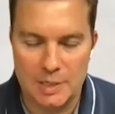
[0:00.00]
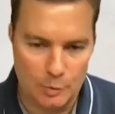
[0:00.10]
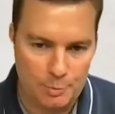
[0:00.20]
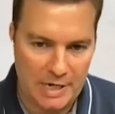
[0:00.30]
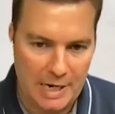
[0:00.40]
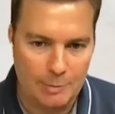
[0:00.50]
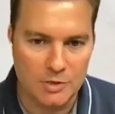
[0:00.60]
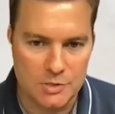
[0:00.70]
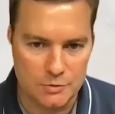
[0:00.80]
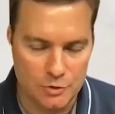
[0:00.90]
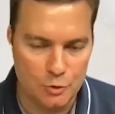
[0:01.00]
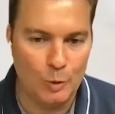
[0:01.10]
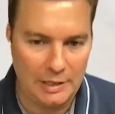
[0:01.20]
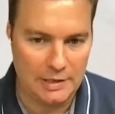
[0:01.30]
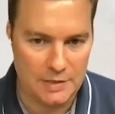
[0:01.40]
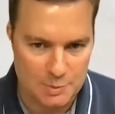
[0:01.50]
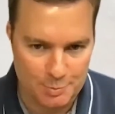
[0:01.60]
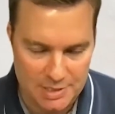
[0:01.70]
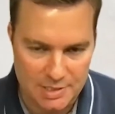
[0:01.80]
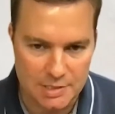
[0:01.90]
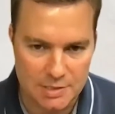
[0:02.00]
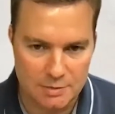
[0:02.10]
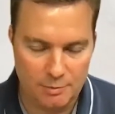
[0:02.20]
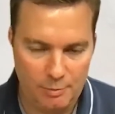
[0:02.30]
they would be able to do well at this business.